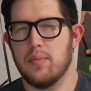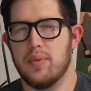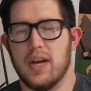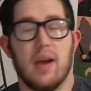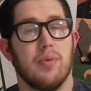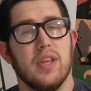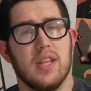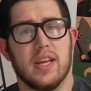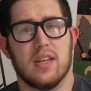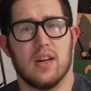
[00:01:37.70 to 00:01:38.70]
But I really
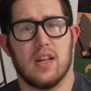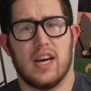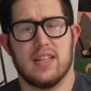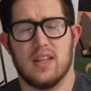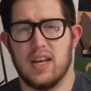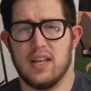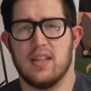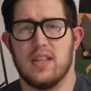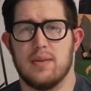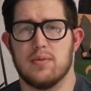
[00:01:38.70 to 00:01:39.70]
liked it a lot. A lot
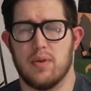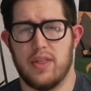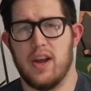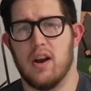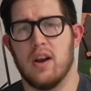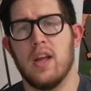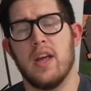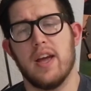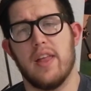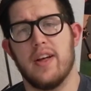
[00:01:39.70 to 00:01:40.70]
of the themes were there,
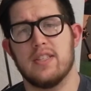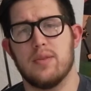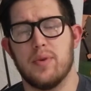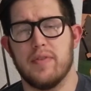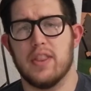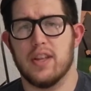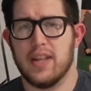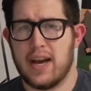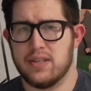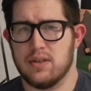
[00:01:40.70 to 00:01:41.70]
and that's the movie The
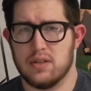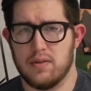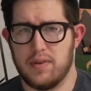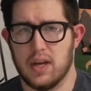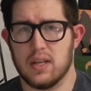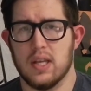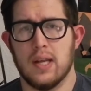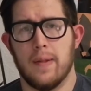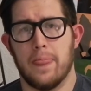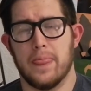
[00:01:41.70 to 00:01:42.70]
Lazarus Effect.
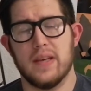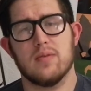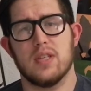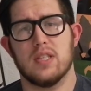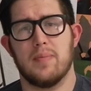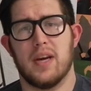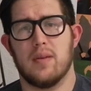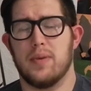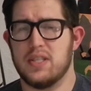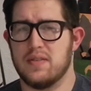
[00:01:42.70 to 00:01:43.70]
This one is
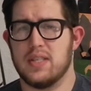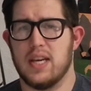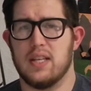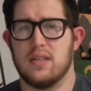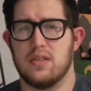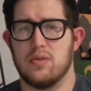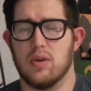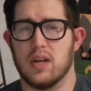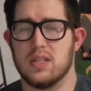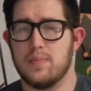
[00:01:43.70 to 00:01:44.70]
about a bunch of scientists who
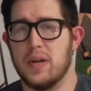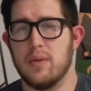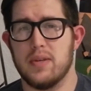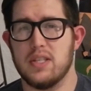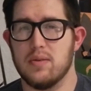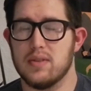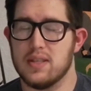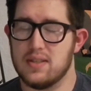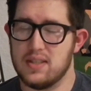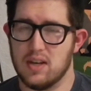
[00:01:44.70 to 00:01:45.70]
are experimenting
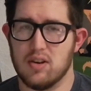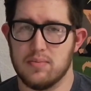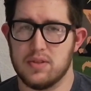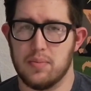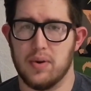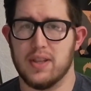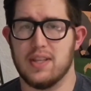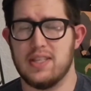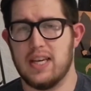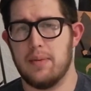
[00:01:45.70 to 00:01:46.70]
with a serum to bring
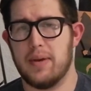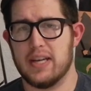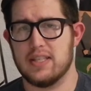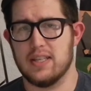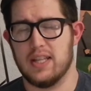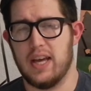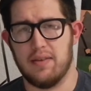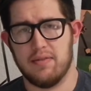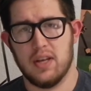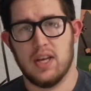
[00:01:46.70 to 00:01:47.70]
the dead back to
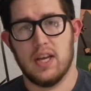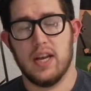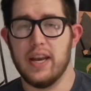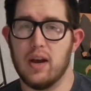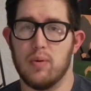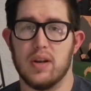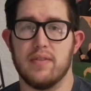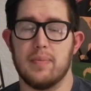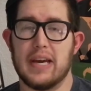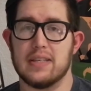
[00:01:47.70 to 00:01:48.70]
life. Now, one
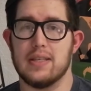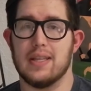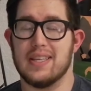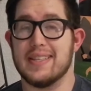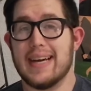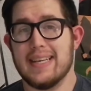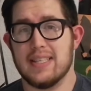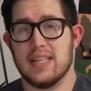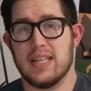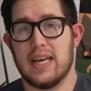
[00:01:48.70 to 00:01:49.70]
of them accidentally
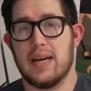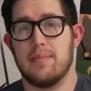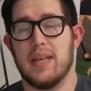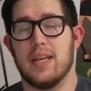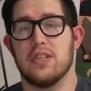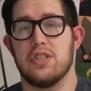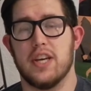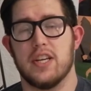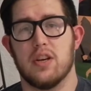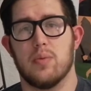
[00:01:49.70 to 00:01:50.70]
dies in the lab, they
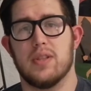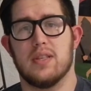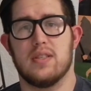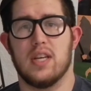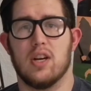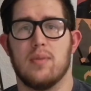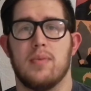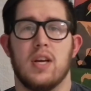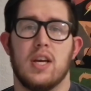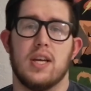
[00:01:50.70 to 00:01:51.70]
inject her with the
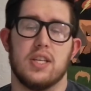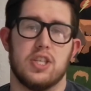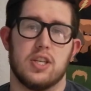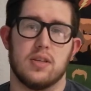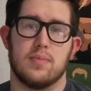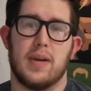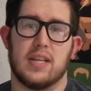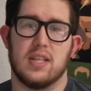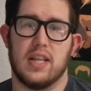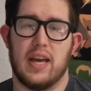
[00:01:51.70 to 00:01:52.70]
serum, and she comes
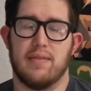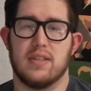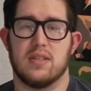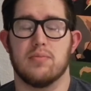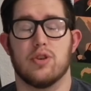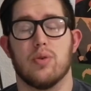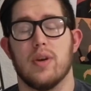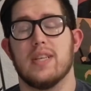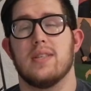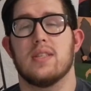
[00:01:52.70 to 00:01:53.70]
back to life, and some
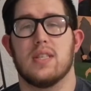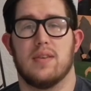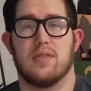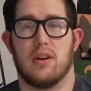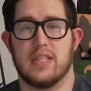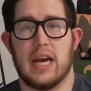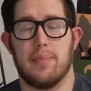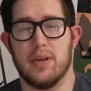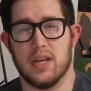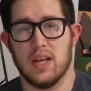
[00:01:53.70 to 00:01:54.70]
crazy stuff starts
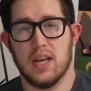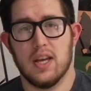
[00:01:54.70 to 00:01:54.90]
happening.